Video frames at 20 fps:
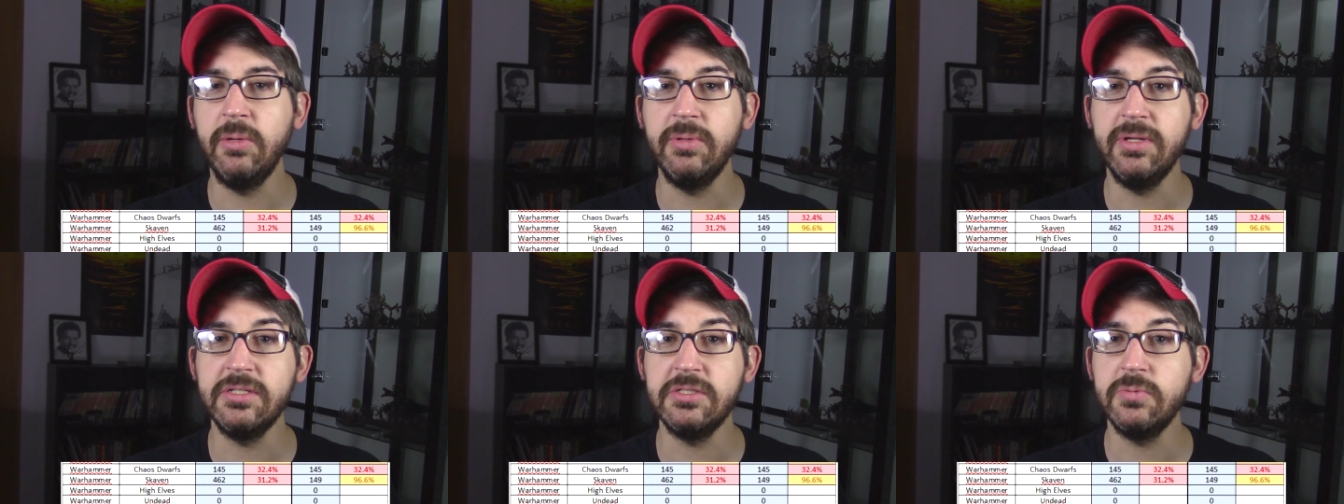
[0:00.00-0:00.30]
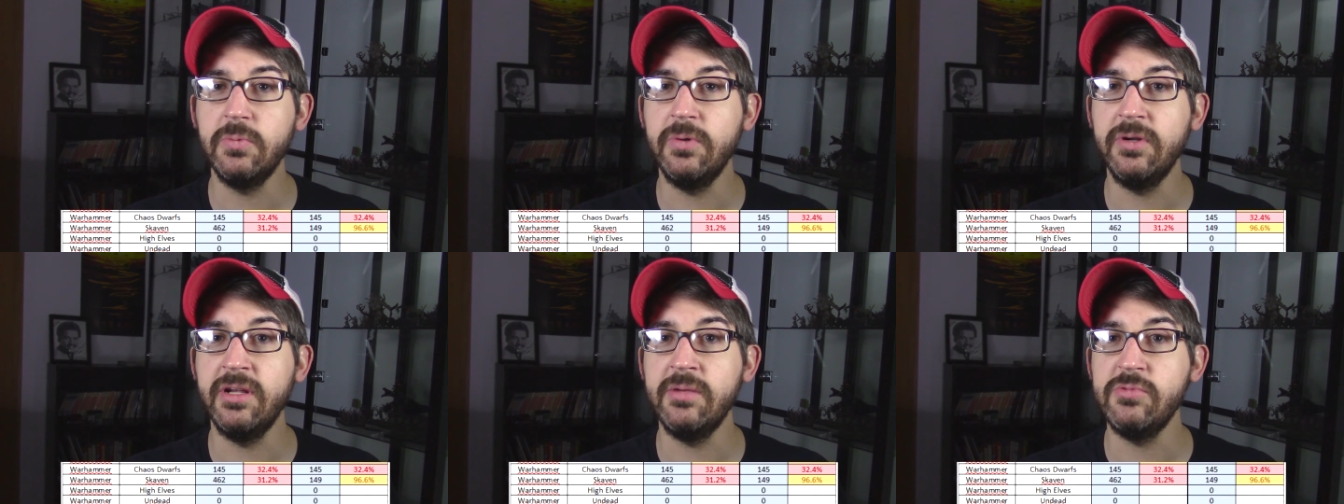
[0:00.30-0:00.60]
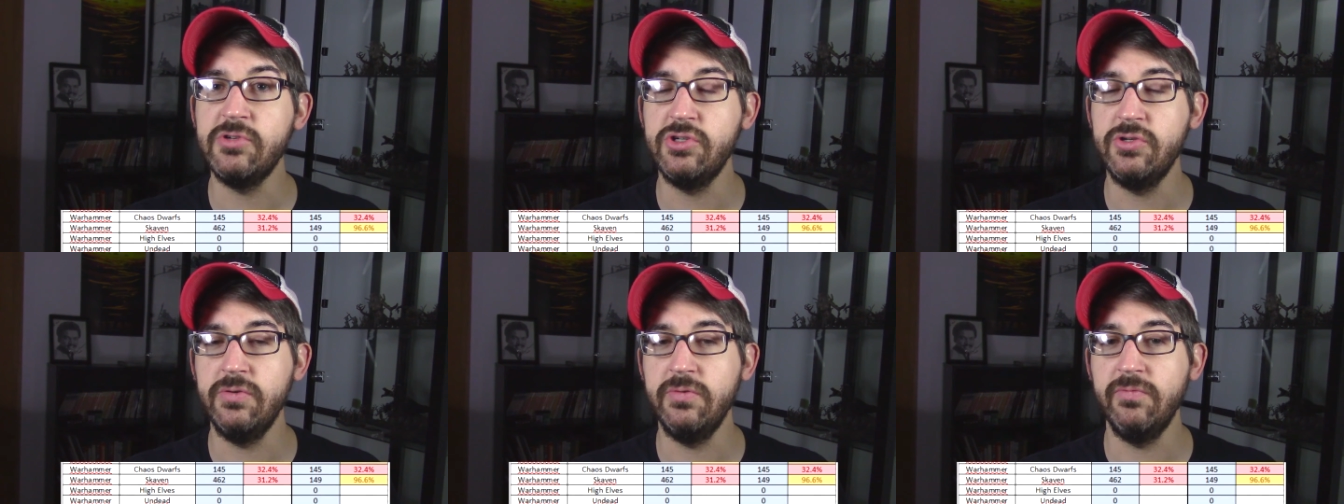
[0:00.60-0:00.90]
That's what I'm
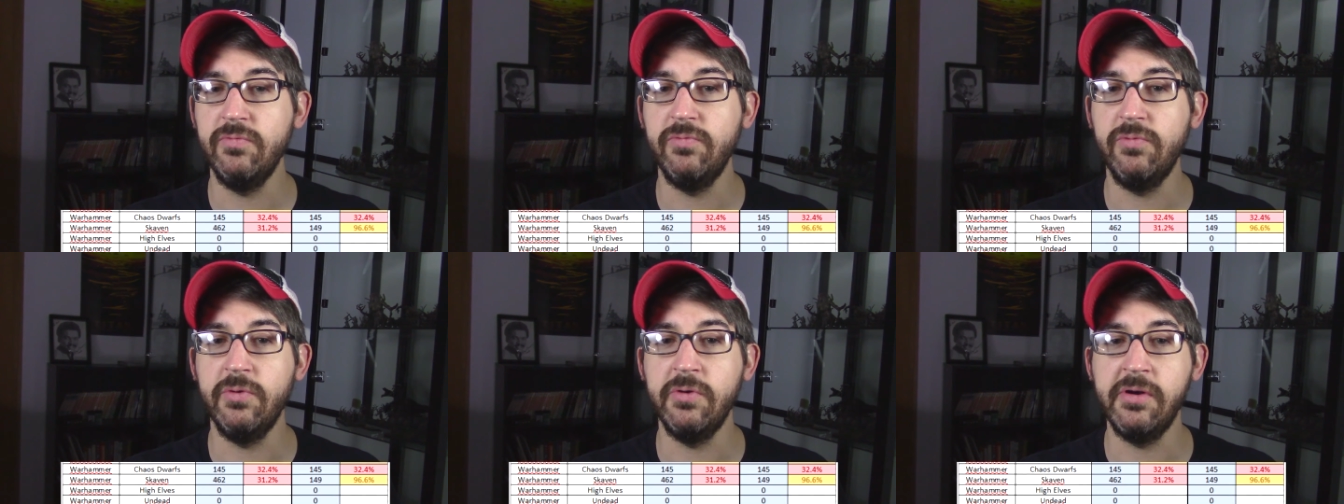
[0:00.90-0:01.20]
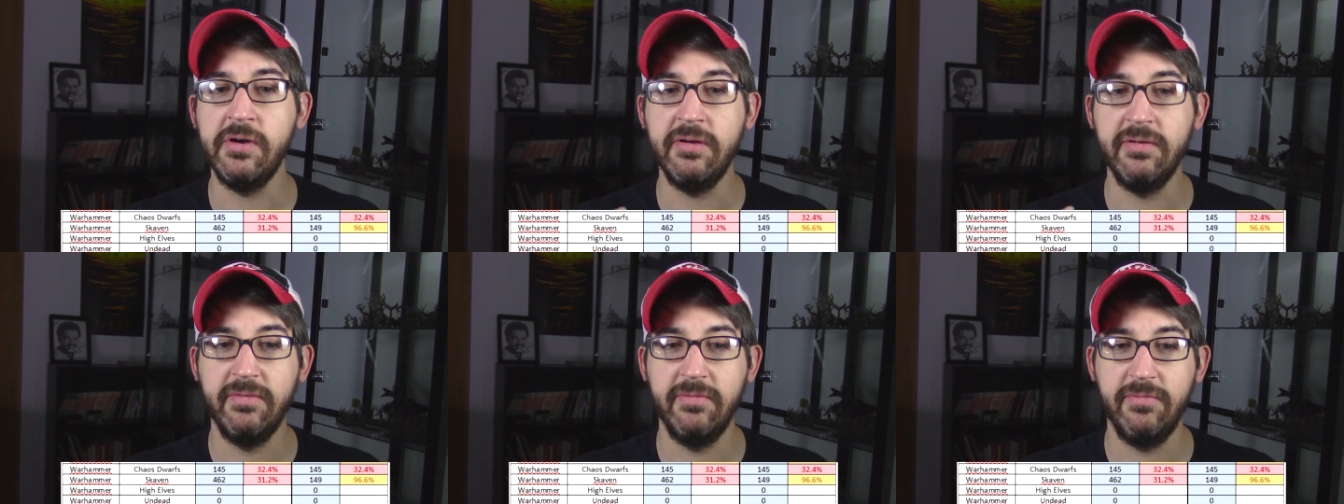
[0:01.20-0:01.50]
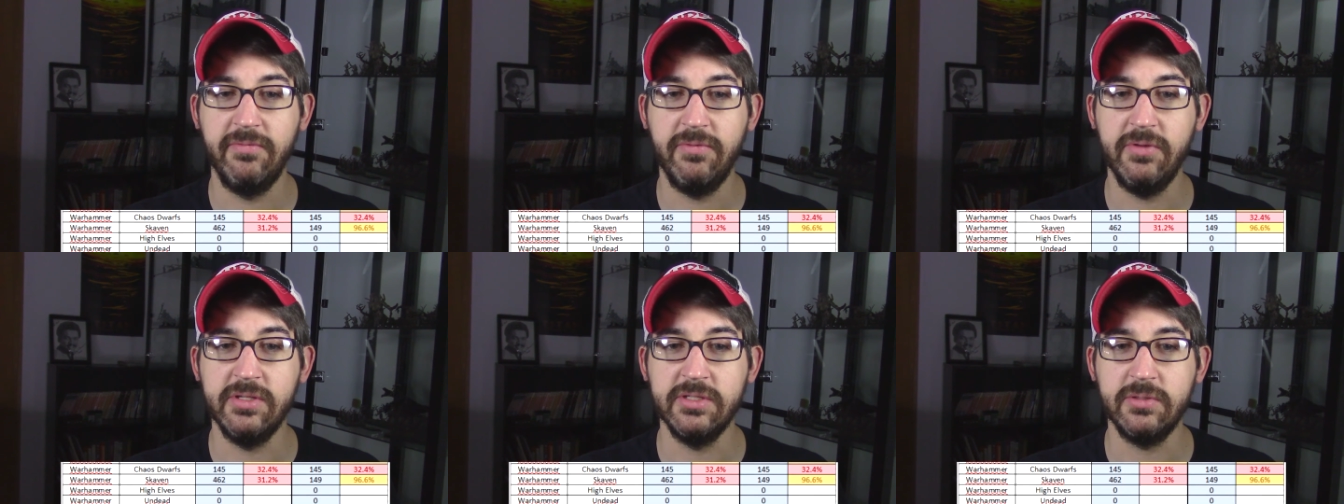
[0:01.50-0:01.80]
shooting for
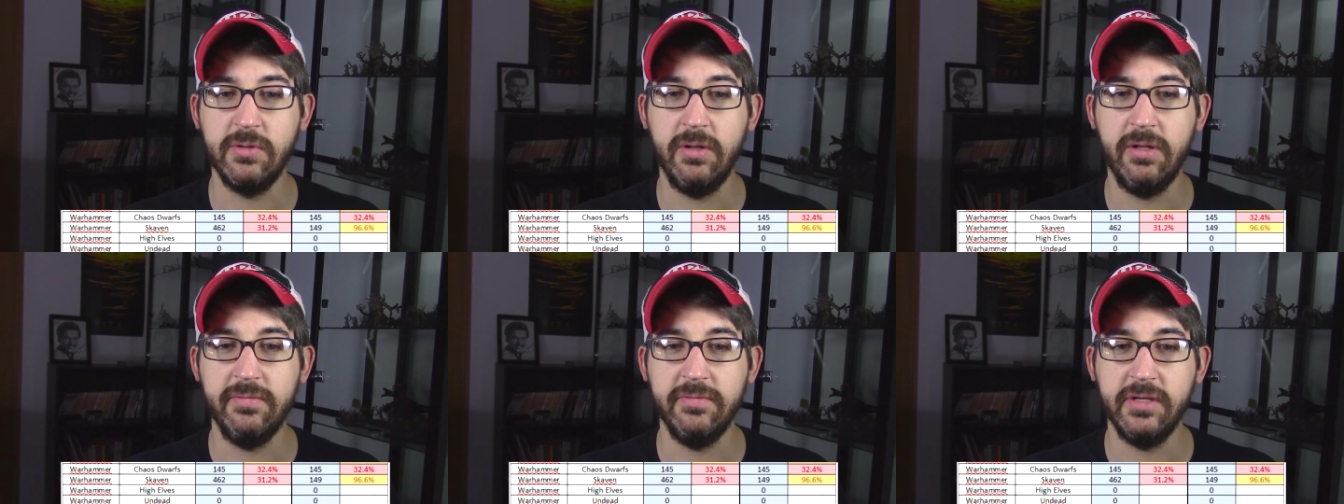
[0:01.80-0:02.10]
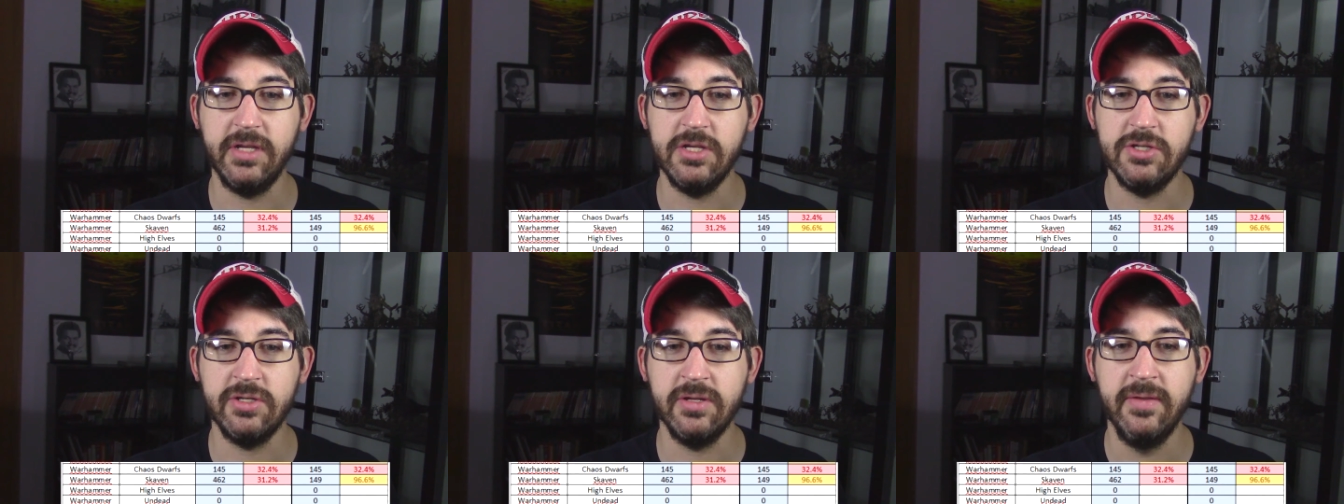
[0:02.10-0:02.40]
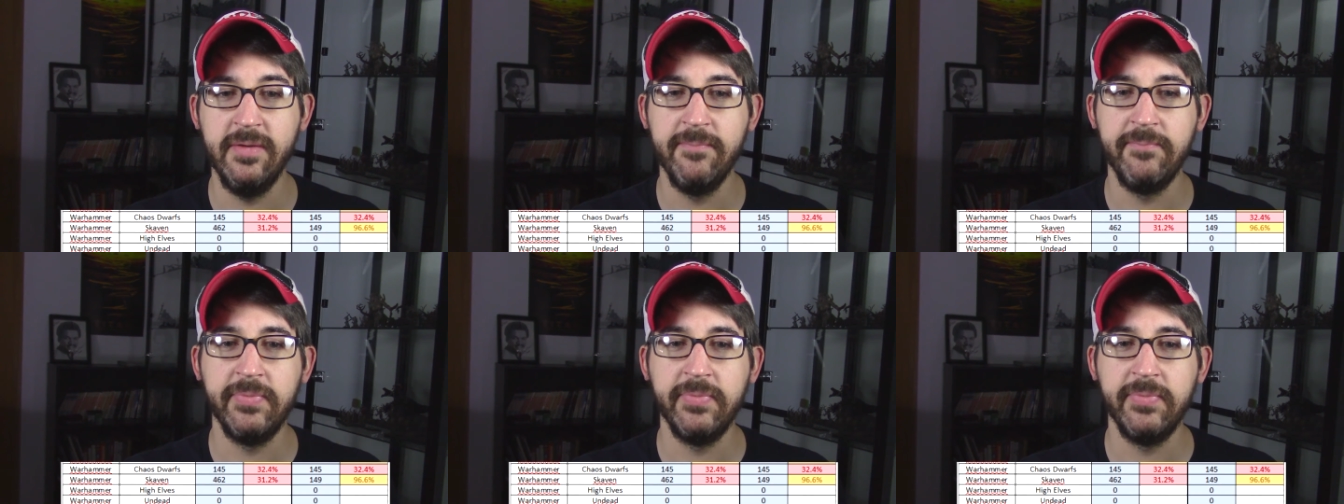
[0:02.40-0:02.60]
this qualification.